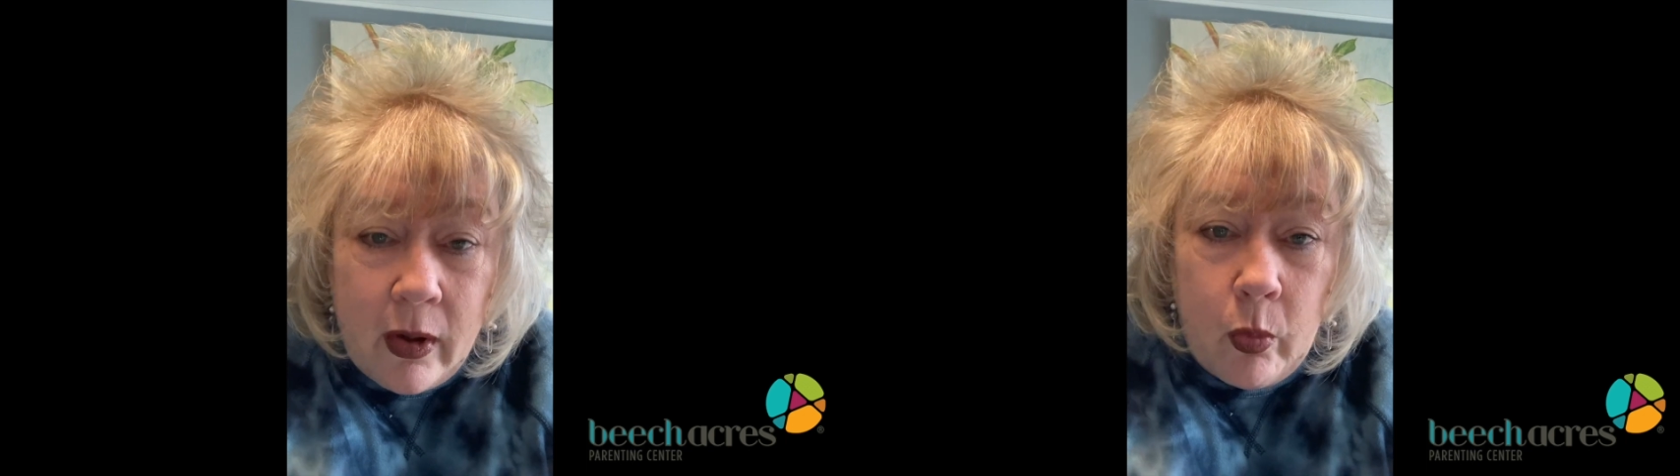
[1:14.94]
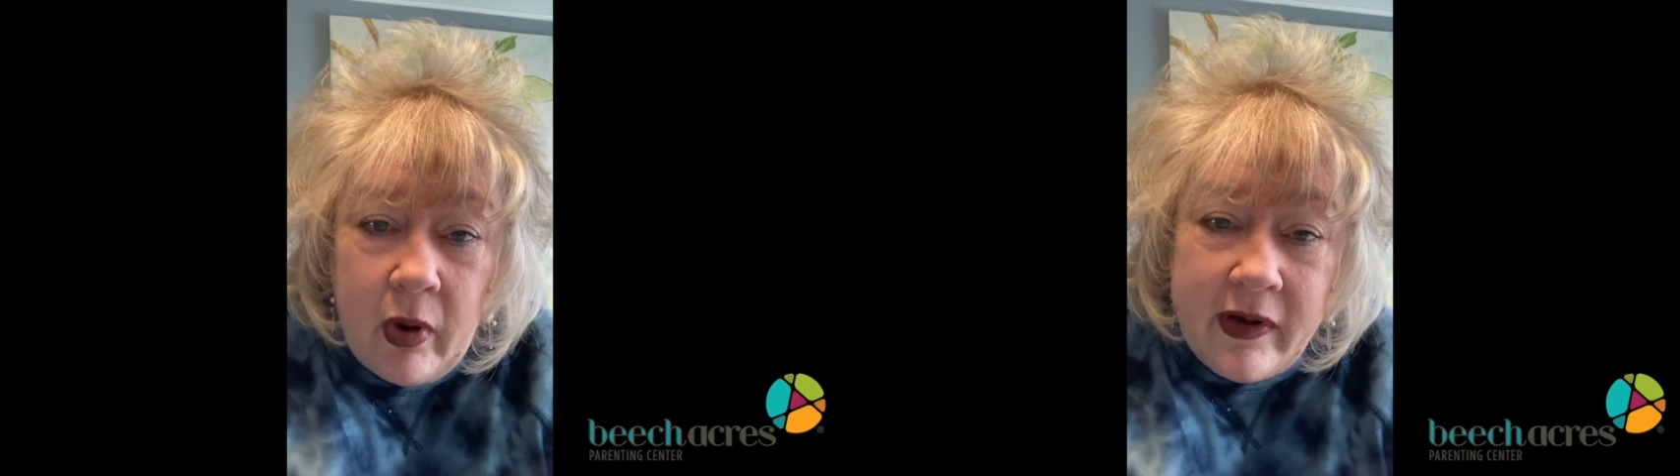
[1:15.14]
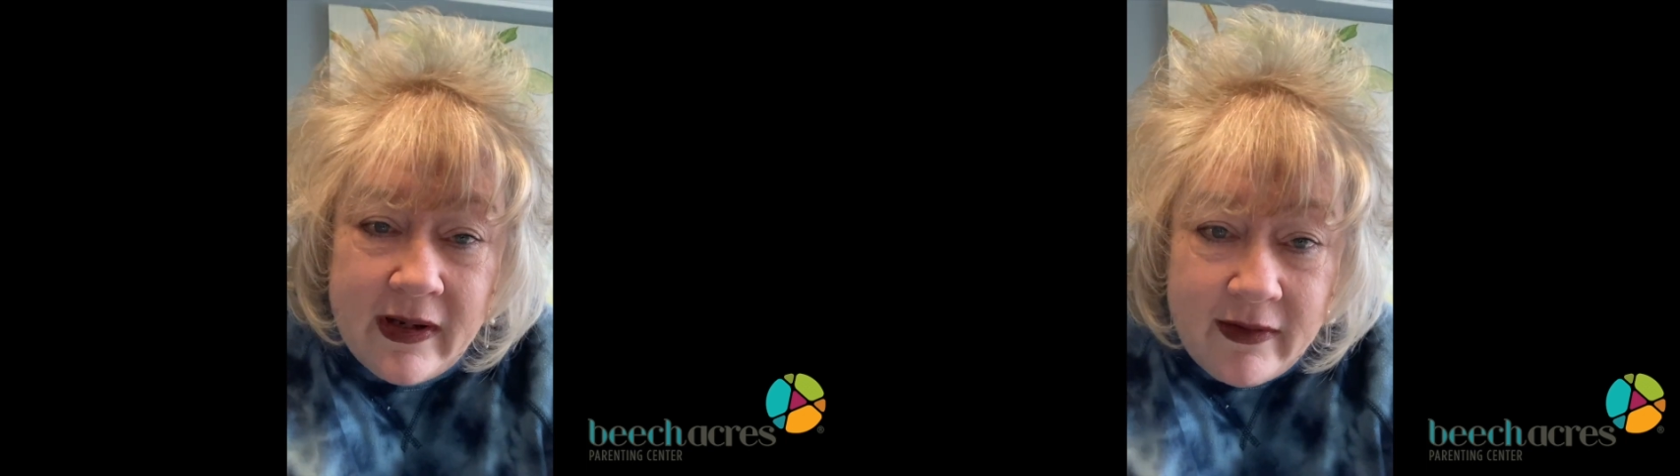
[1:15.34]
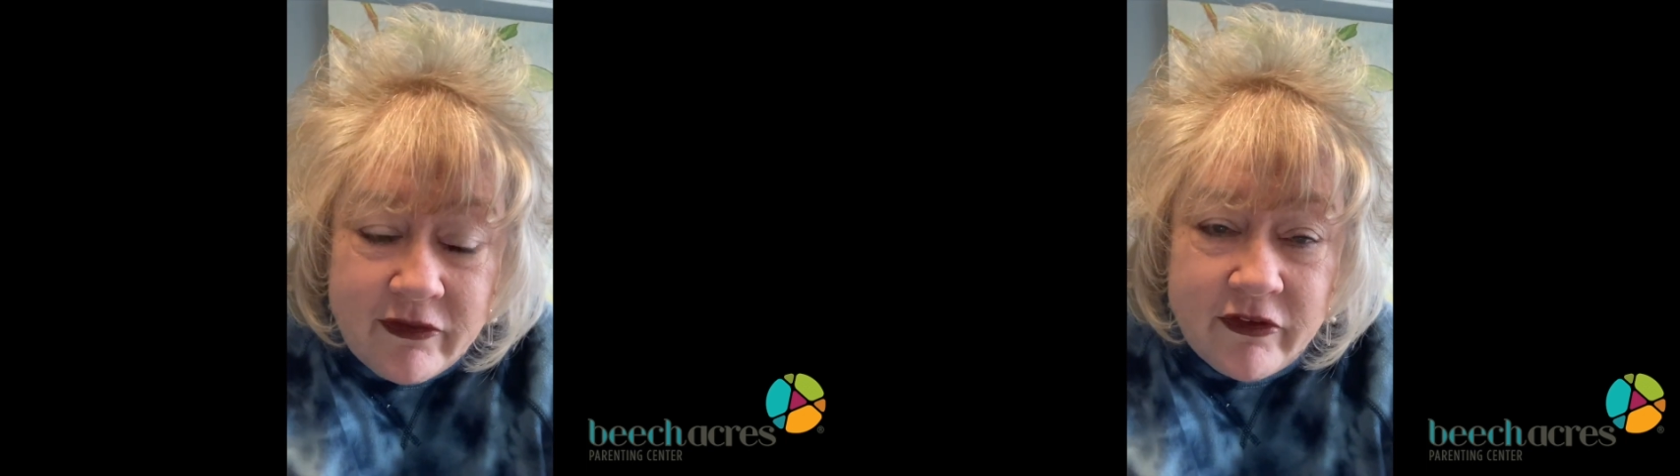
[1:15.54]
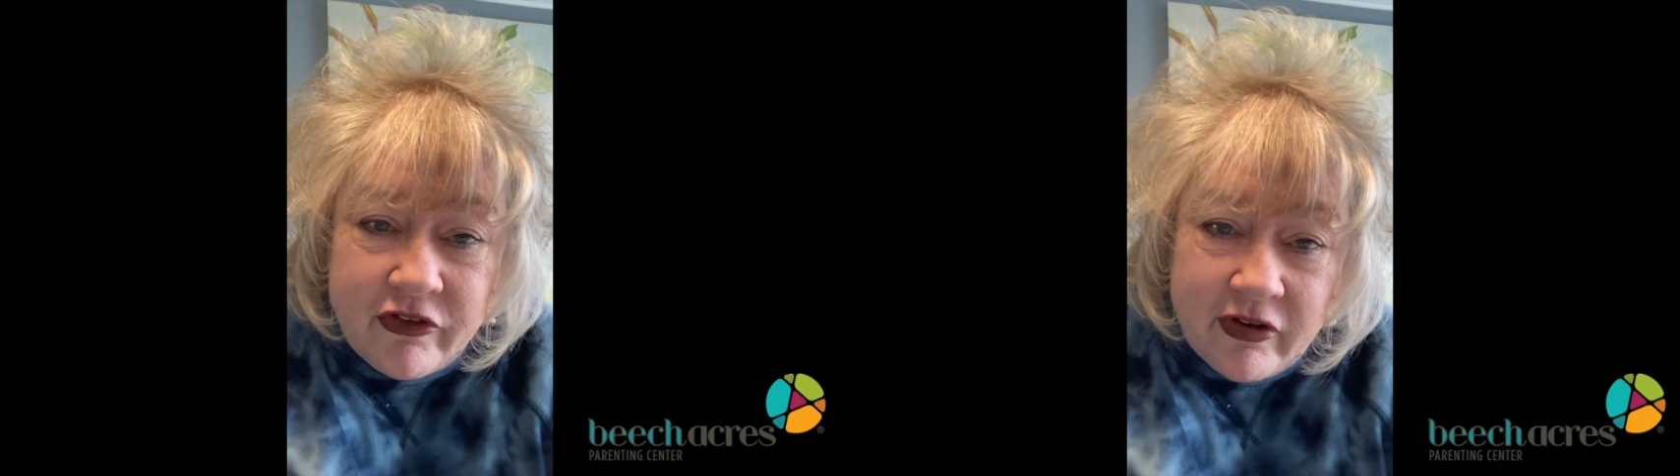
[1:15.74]
What
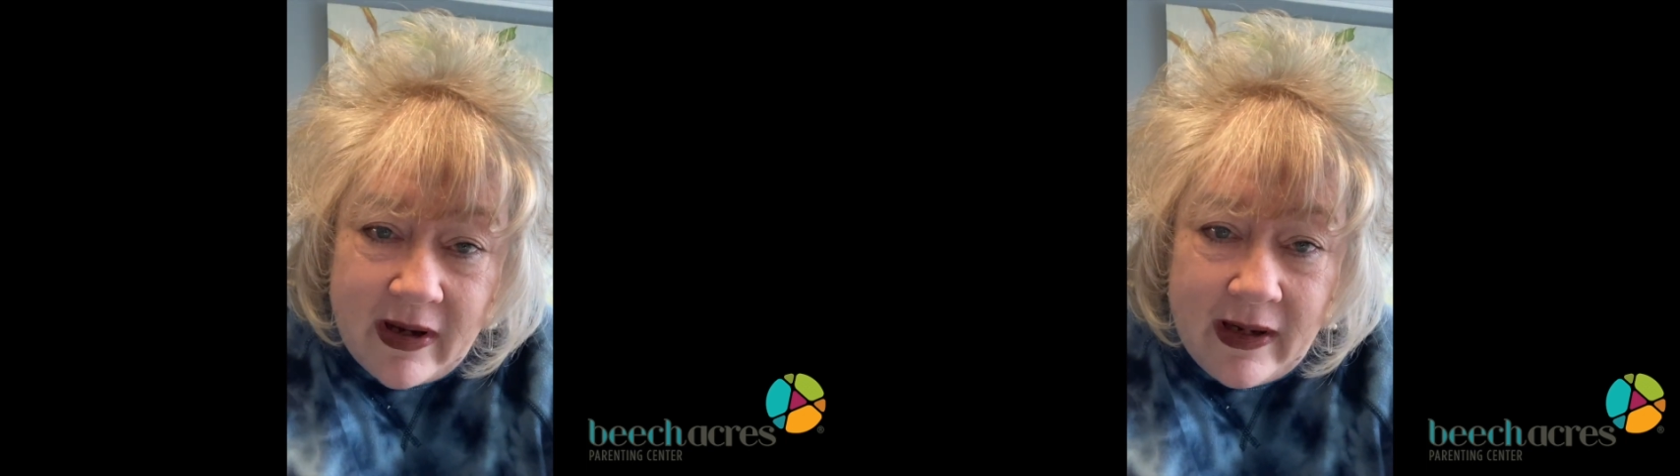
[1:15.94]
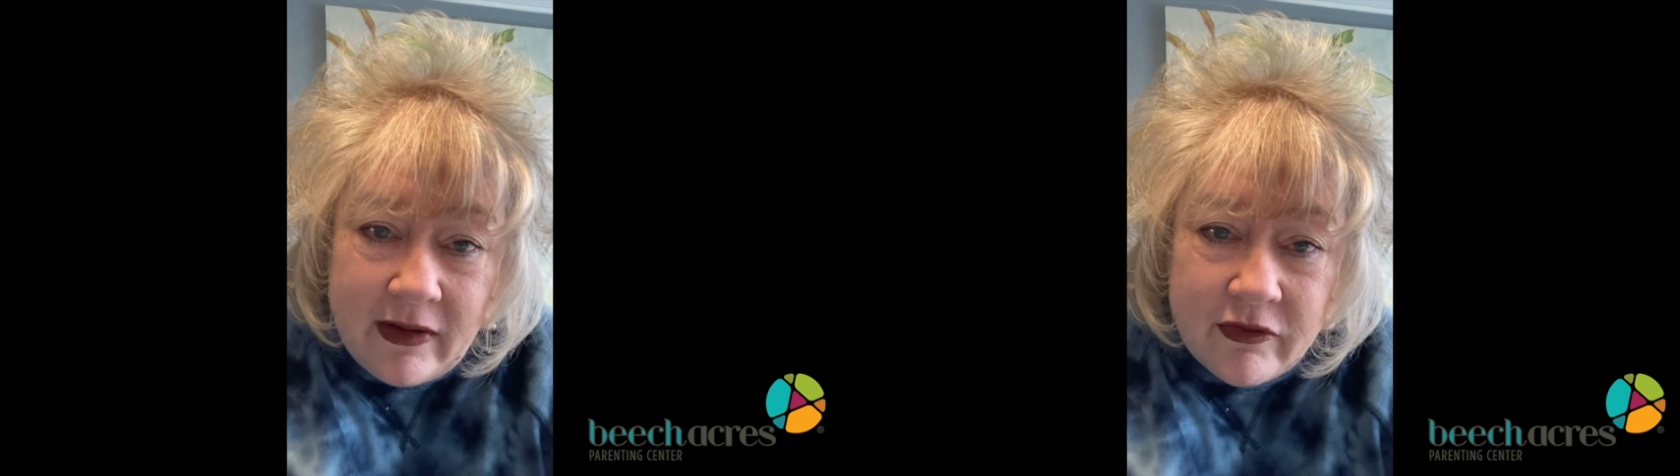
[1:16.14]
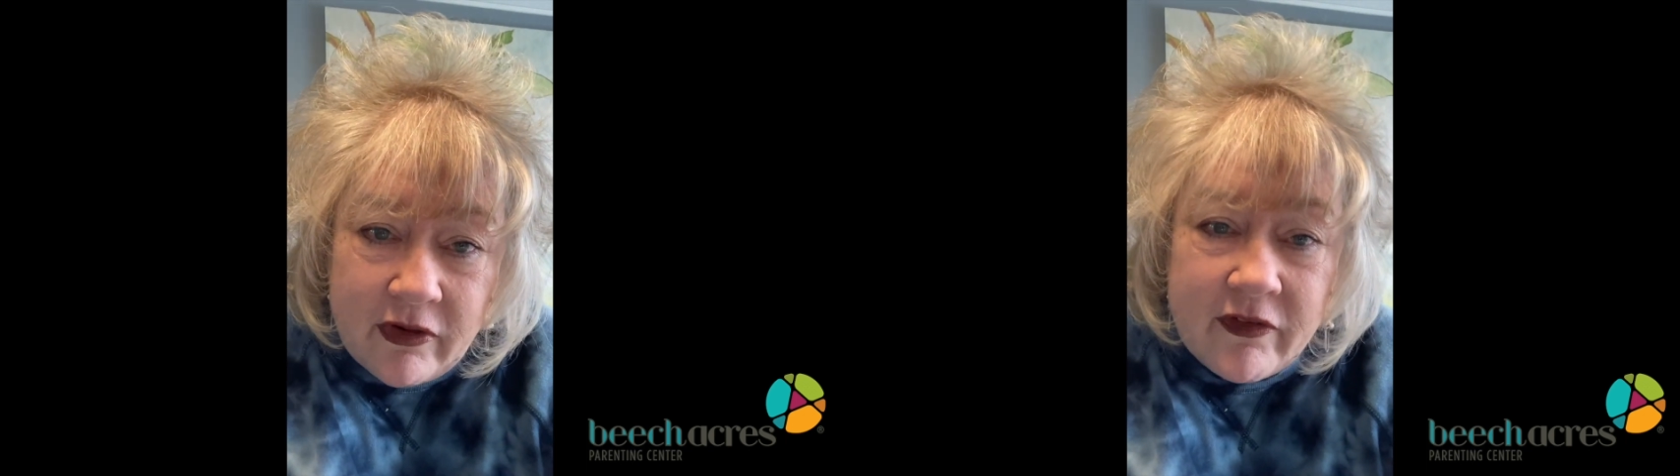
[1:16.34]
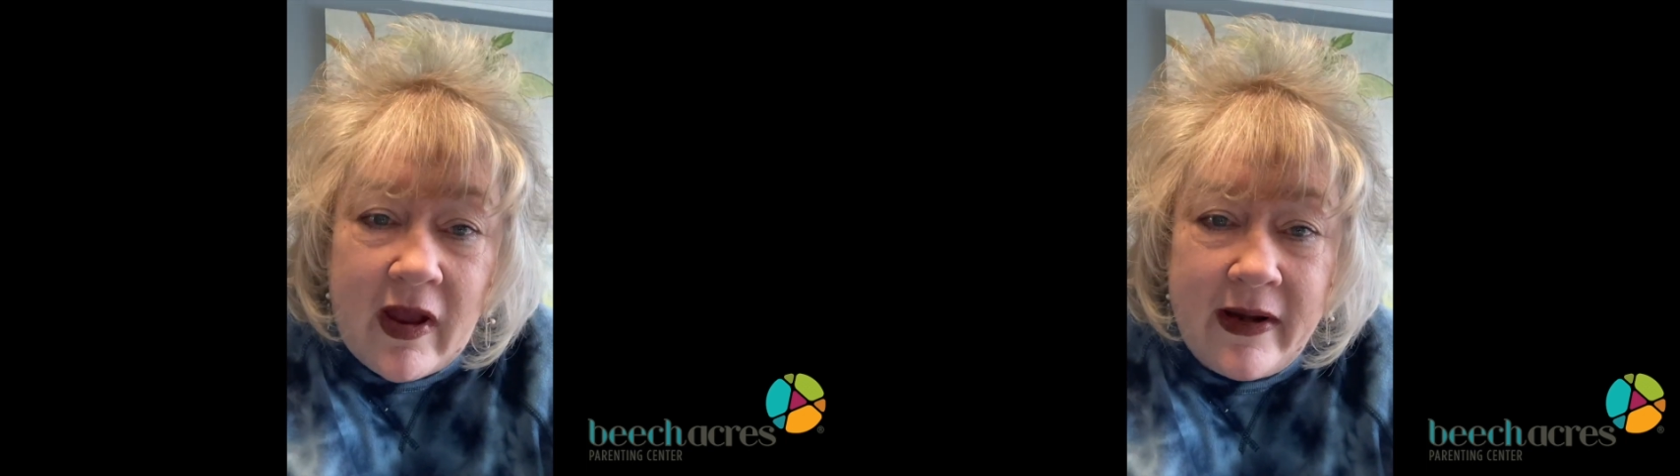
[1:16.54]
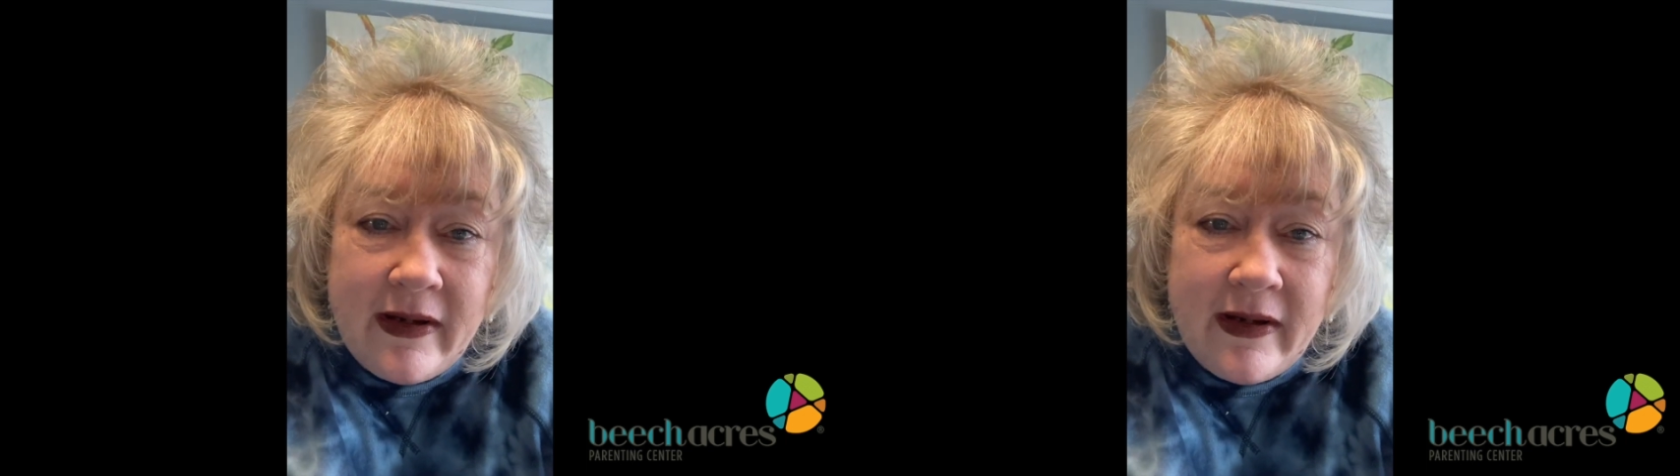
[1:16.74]
needs to change is I